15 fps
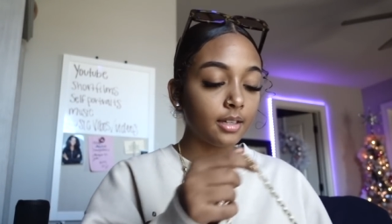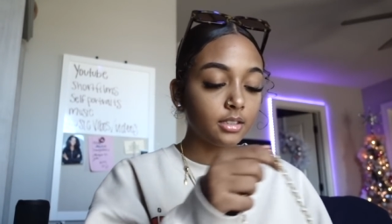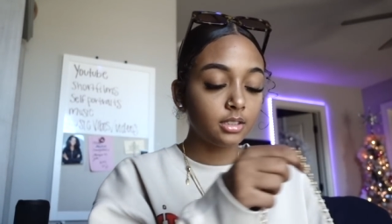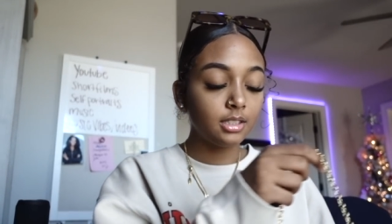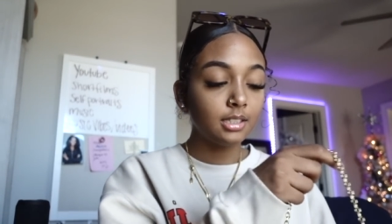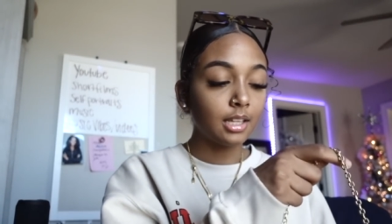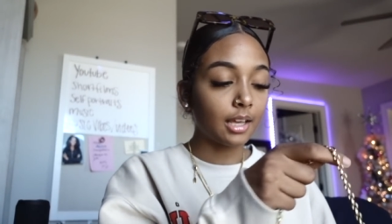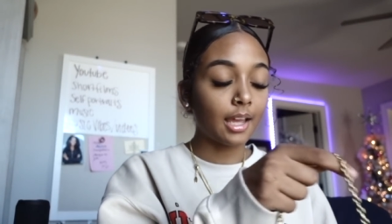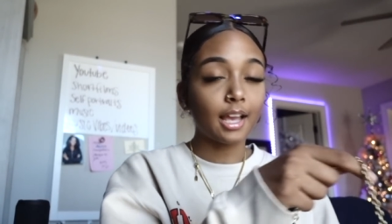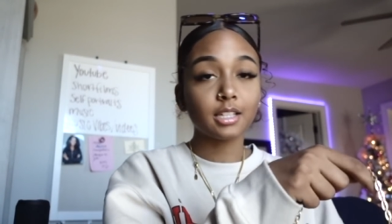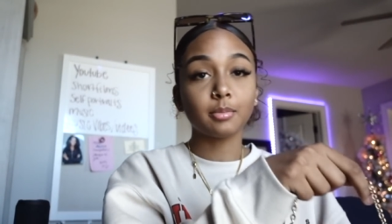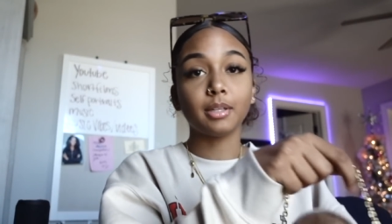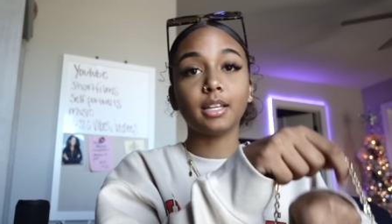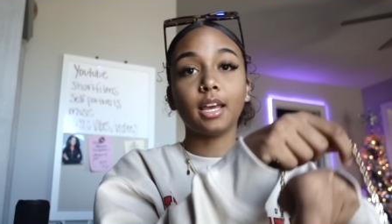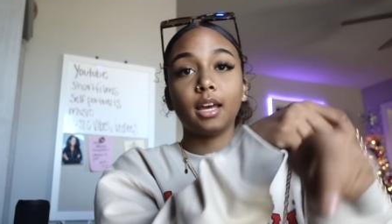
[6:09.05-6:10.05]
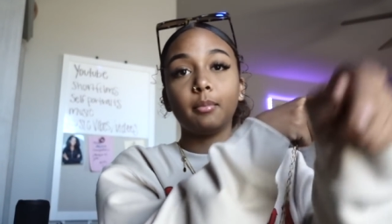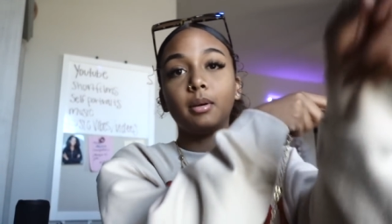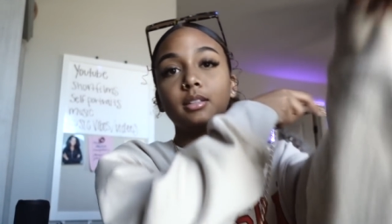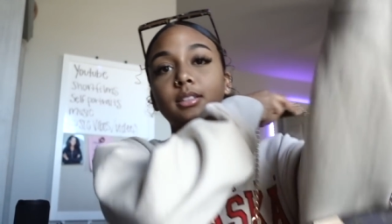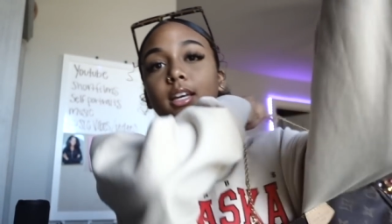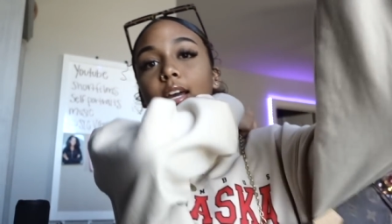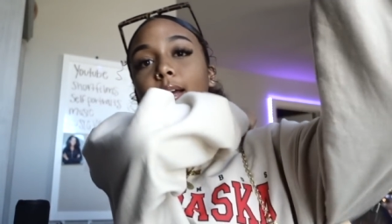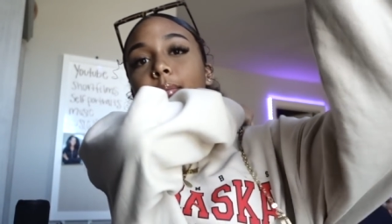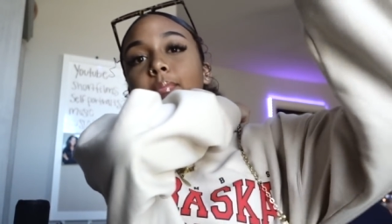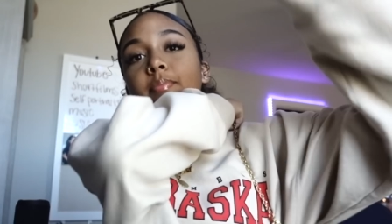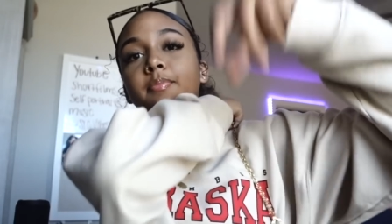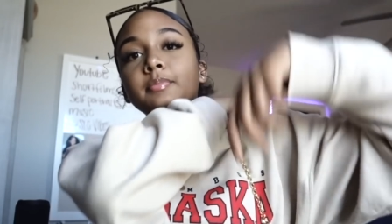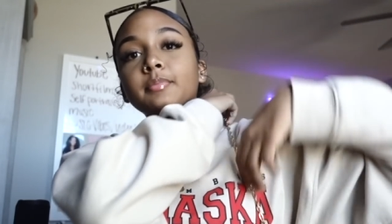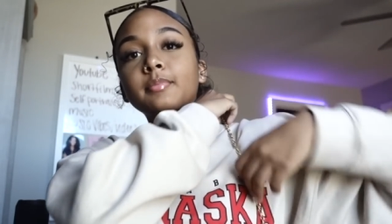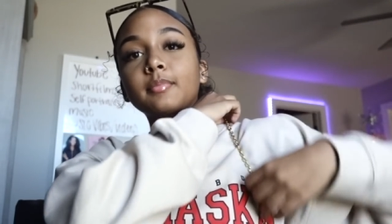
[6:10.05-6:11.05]
I just need to like ask my dad about that.
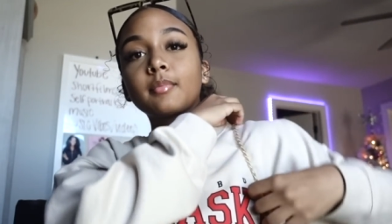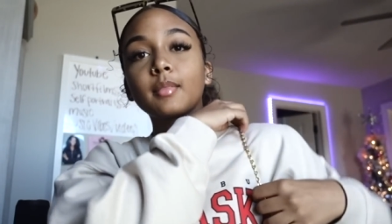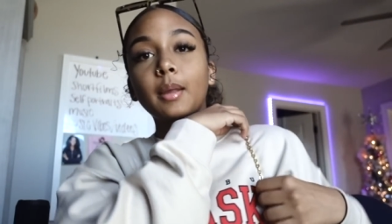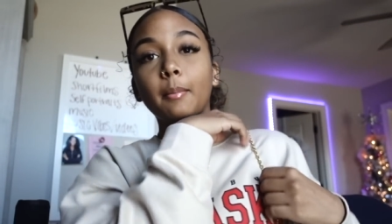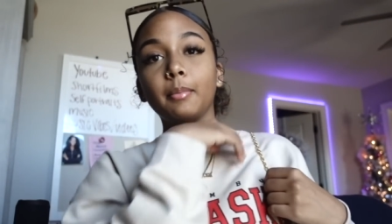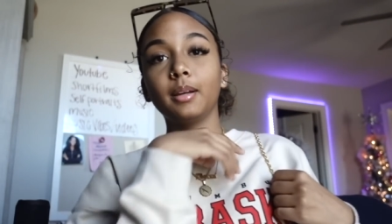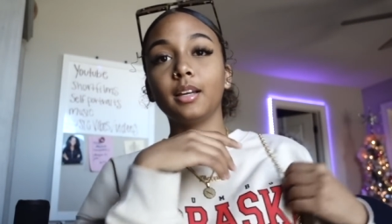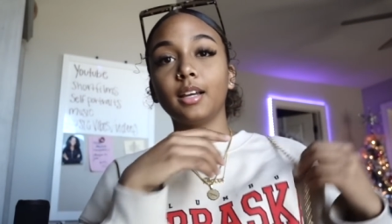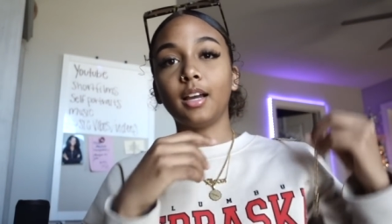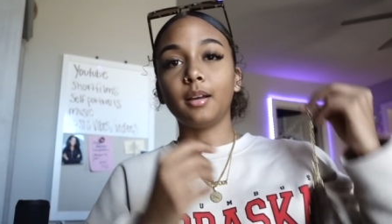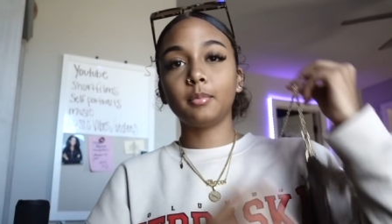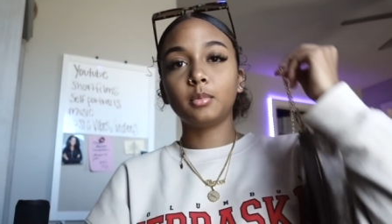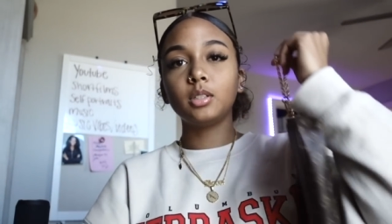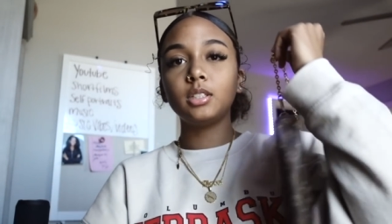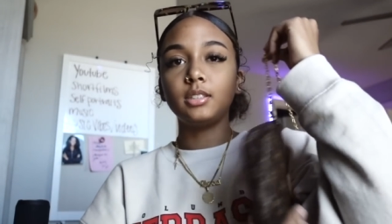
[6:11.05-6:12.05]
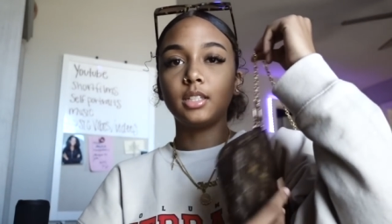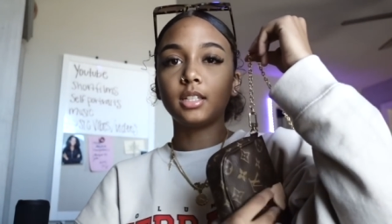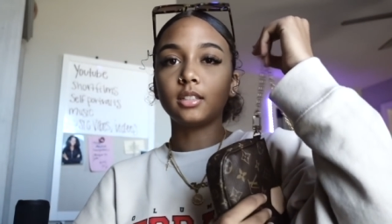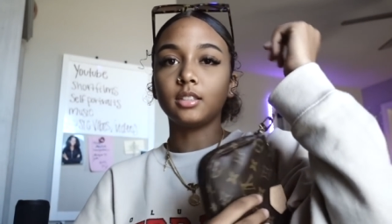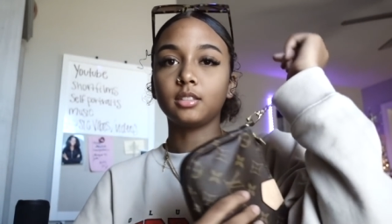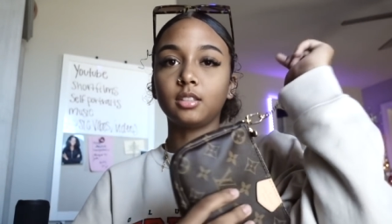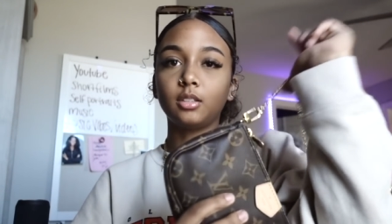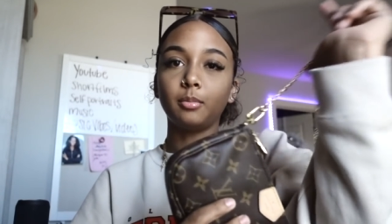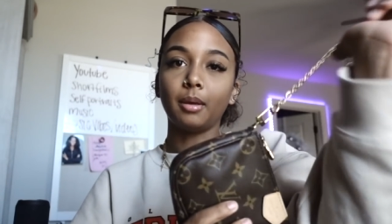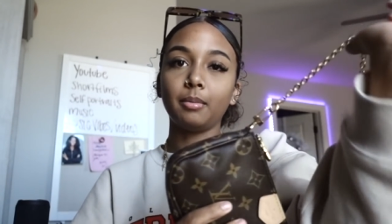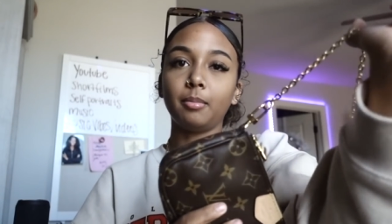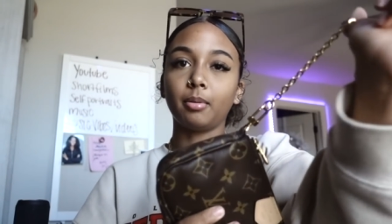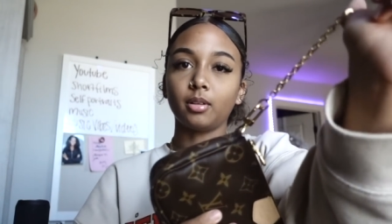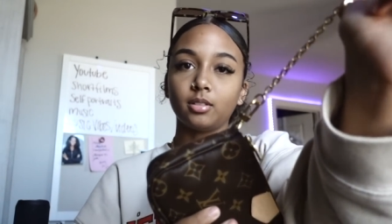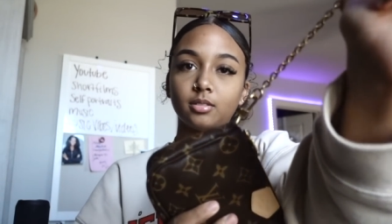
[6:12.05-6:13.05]
But I'm really digging this little baby
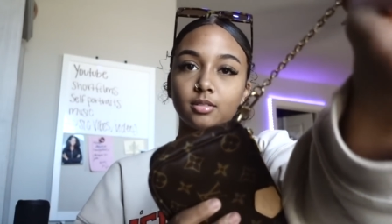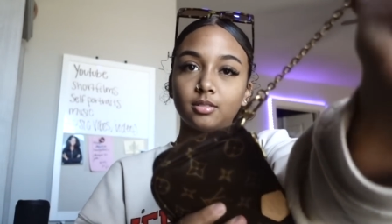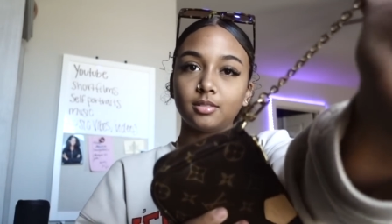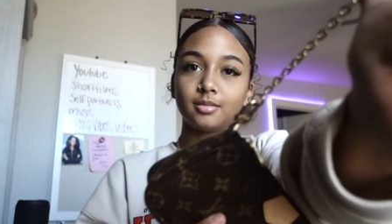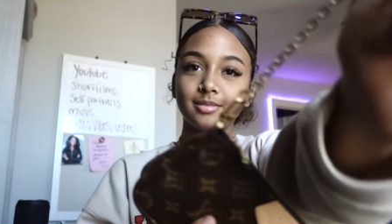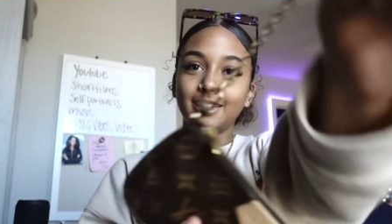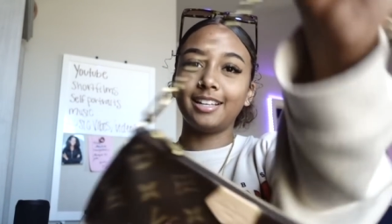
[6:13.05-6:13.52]
purse.